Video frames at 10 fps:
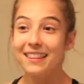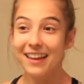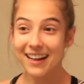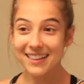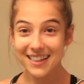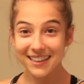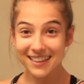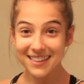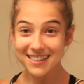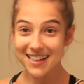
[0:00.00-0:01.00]
And then I take
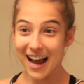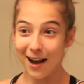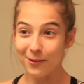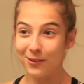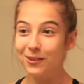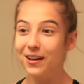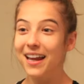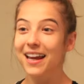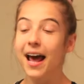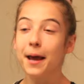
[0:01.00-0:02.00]
this towel
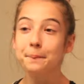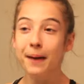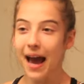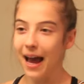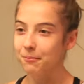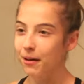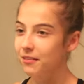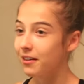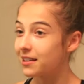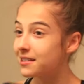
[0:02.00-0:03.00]
and I pat my
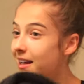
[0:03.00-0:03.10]
face